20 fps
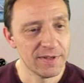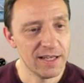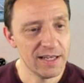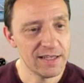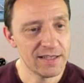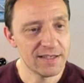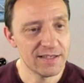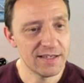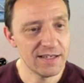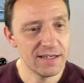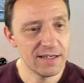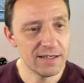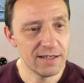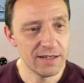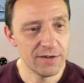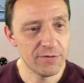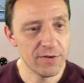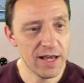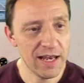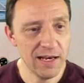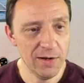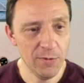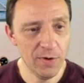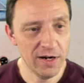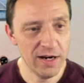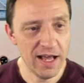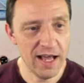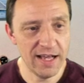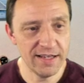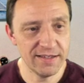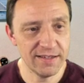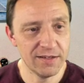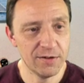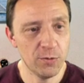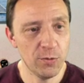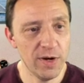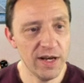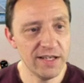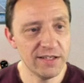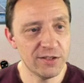Let's see if anyone has a
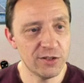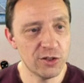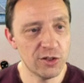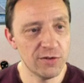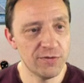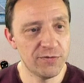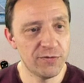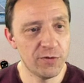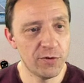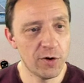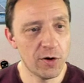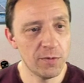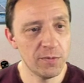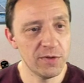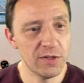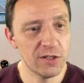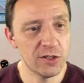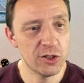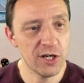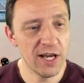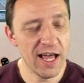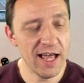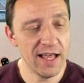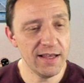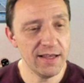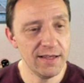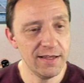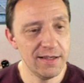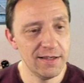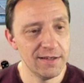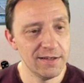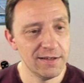question from the chat.